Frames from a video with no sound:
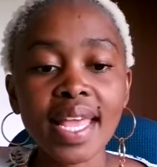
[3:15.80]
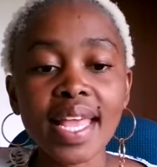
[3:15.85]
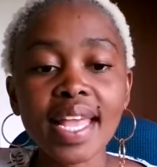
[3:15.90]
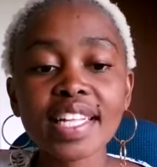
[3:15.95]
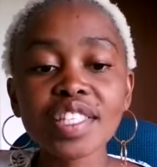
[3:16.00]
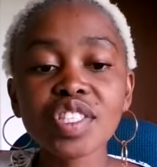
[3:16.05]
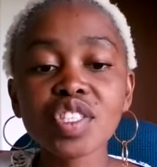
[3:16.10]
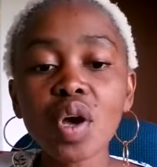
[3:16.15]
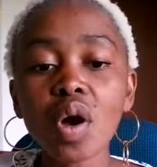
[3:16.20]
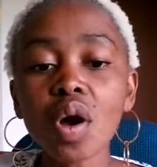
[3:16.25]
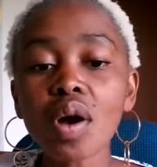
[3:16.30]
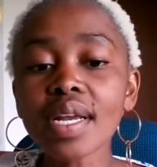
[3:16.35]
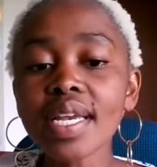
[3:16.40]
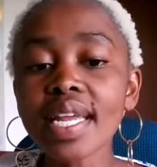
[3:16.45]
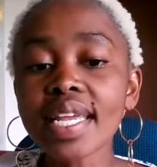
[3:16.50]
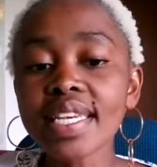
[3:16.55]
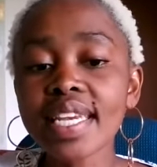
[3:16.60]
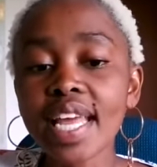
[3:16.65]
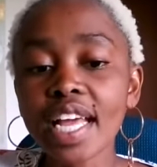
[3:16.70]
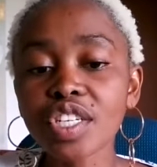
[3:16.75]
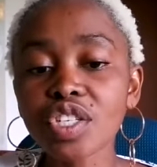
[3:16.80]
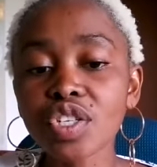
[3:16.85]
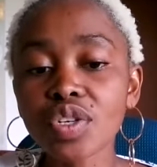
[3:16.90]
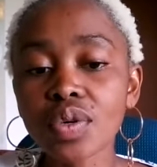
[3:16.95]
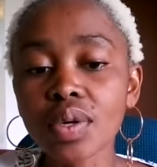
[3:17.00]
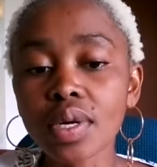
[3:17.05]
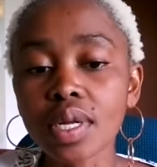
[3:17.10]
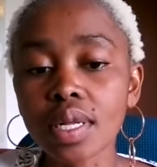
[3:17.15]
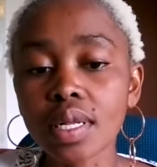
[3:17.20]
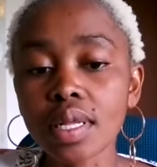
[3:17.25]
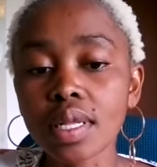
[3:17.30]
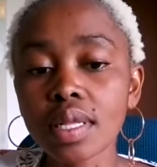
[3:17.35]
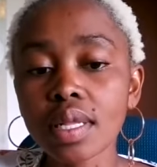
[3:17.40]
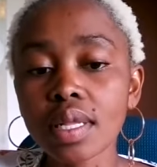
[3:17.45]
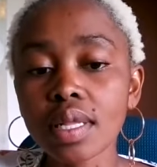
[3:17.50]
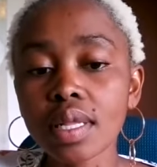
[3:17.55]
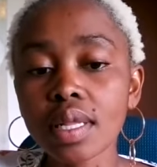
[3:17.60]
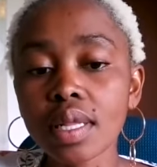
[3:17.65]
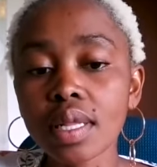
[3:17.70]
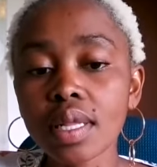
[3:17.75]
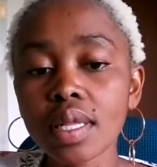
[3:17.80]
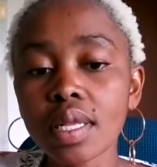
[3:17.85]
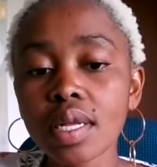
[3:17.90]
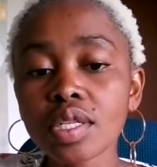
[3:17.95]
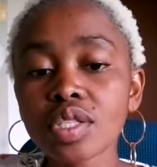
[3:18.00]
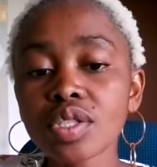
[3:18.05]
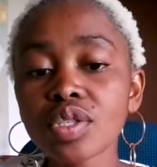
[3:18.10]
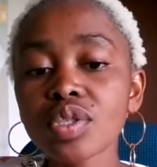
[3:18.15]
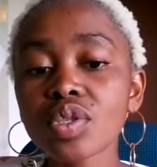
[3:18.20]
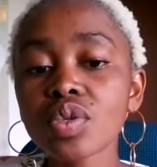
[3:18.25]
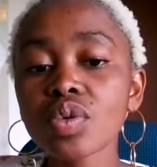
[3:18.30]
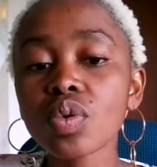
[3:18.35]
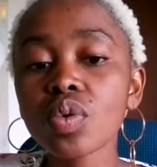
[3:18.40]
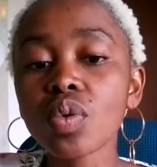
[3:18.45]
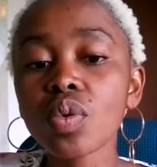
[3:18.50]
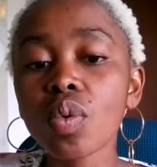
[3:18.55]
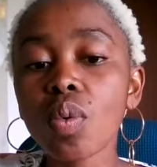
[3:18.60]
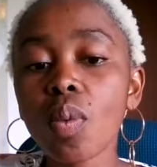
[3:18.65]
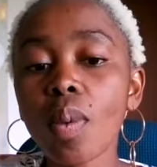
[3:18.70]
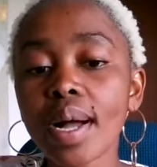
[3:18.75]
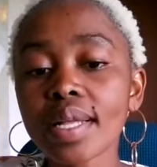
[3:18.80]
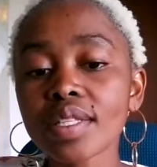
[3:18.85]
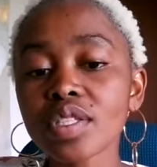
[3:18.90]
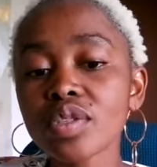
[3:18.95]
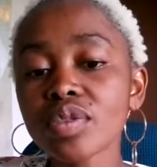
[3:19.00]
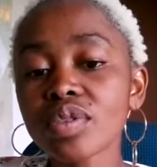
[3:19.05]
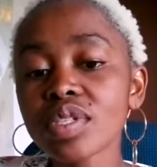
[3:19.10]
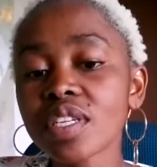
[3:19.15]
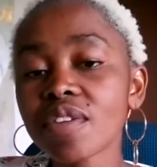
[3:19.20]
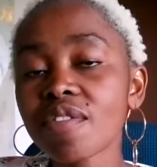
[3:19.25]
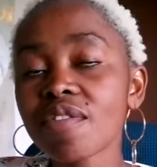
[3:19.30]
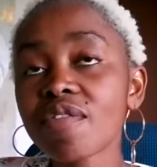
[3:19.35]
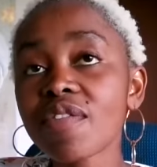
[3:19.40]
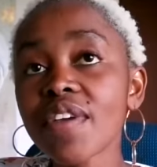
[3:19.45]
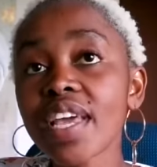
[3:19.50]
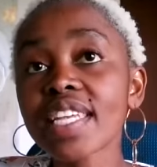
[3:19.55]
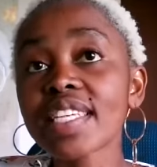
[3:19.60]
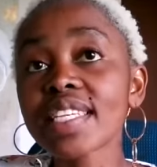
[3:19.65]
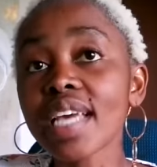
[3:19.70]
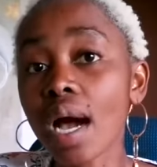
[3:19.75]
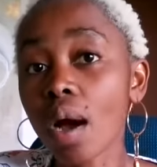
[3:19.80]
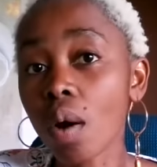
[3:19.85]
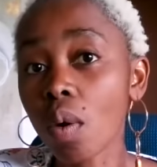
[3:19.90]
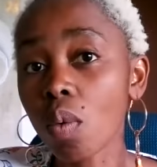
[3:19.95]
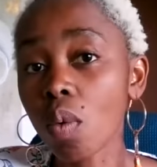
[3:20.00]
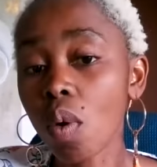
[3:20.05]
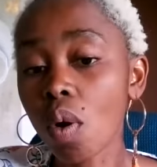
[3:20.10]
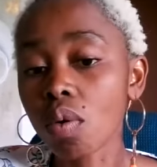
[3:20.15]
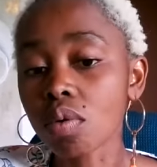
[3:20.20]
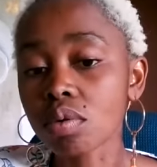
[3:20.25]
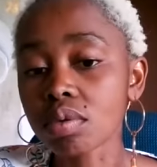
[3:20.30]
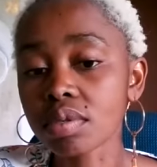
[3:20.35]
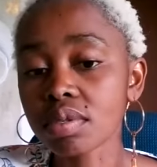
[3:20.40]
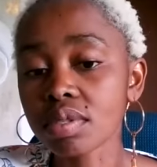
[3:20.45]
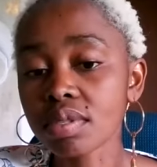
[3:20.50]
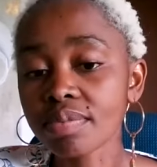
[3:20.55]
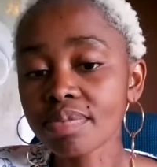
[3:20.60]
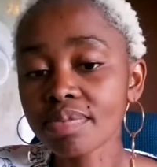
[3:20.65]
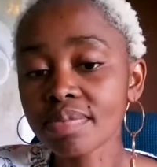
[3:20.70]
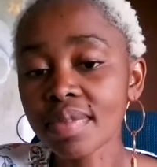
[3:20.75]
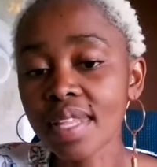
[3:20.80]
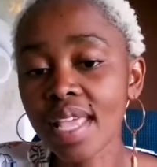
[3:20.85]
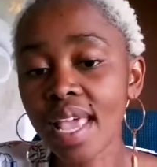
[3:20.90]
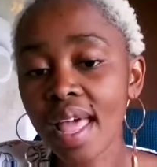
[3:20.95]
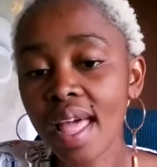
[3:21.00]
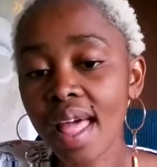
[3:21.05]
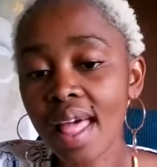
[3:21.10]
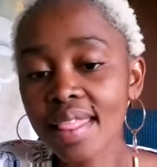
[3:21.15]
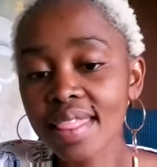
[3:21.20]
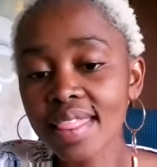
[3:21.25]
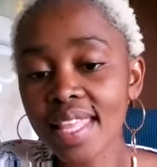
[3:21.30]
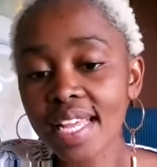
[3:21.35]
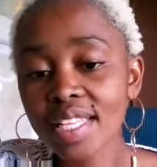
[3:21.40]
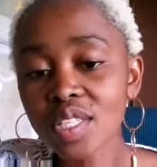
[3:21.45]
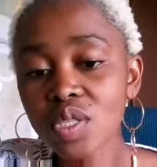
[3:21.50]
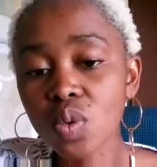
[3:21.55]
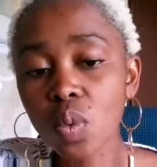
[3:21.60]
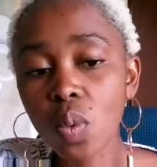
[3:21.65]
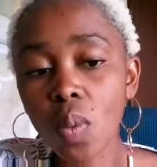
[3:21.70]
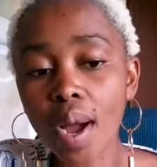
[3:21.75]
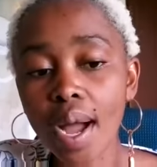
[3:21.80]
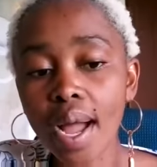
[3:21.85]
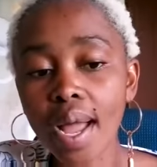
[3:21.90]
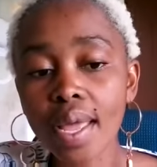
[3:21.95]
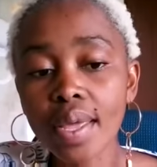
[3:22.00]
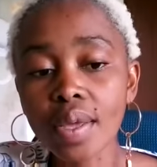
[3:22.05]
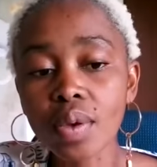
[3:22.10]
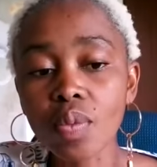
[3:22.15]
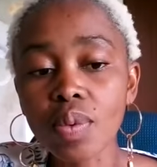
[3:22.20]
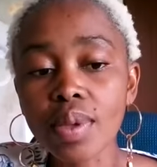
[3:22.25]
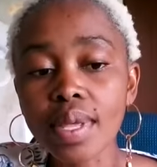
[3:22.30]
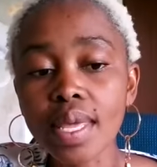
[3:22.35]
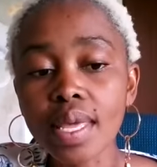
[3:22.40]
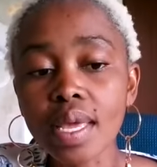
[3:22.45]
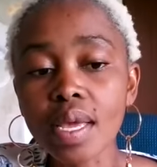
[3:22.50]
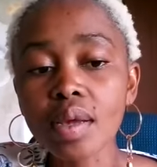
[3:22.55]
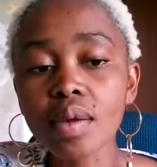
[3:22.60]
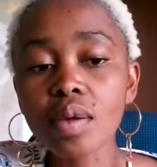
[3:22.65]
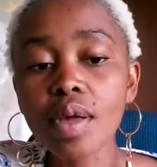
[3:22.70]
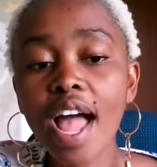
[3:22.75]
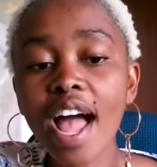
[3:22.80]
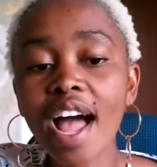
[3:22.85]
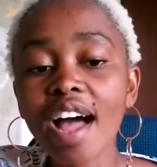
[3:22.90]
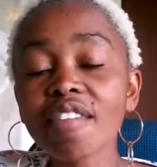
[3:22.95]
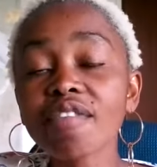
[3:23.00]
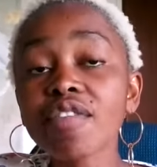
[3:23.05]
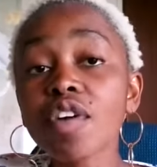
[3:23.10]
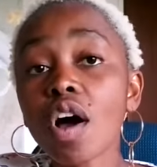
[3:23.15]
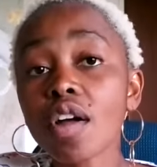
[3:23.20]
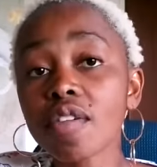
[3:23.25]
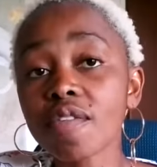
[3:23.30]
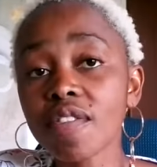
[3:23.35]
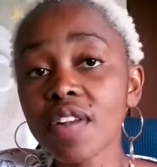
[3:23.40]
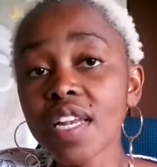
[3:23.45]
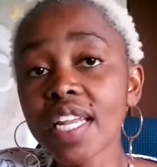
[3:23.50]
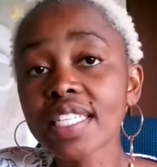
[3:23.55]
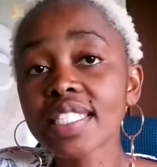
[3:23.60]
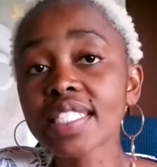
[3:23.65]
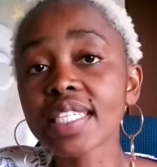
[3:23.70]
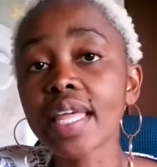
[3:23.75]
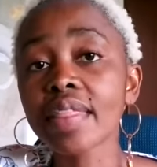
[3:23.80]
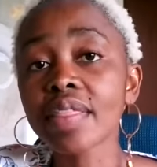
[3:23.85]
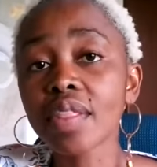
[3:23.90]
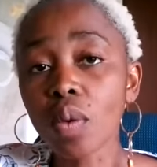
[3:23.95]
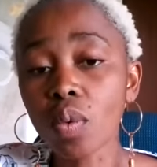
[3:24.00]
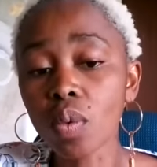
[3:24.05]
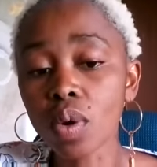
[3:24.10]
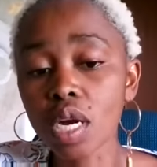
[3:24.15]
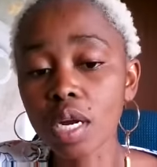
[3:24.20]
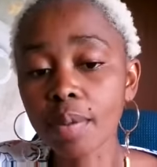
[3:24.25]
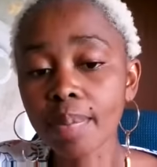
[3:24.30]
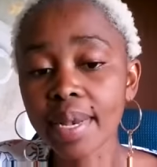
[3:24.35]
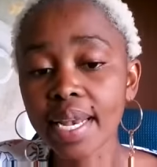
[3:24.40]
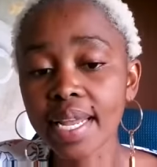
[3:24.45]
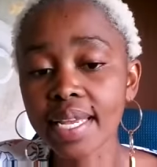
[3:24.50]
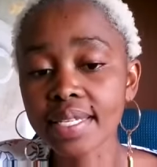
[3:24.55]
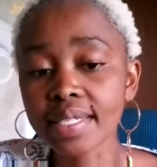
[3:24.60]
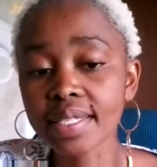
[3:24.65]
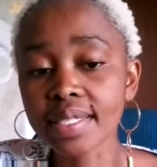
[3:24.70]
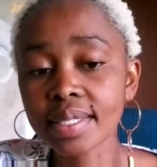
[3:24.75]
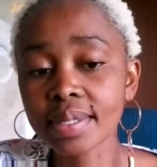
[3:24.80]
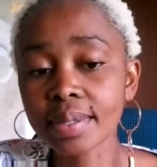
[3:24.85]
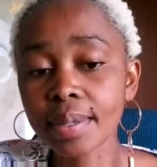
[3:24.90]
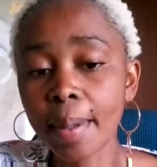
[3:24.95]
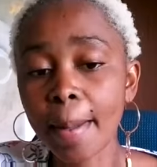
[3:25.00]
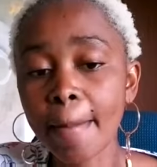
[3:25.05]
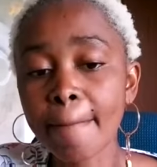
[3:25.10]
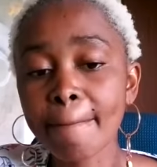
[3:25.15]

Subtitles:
It's only natural to want to defend our walls. That's why we have conflict in the workplace.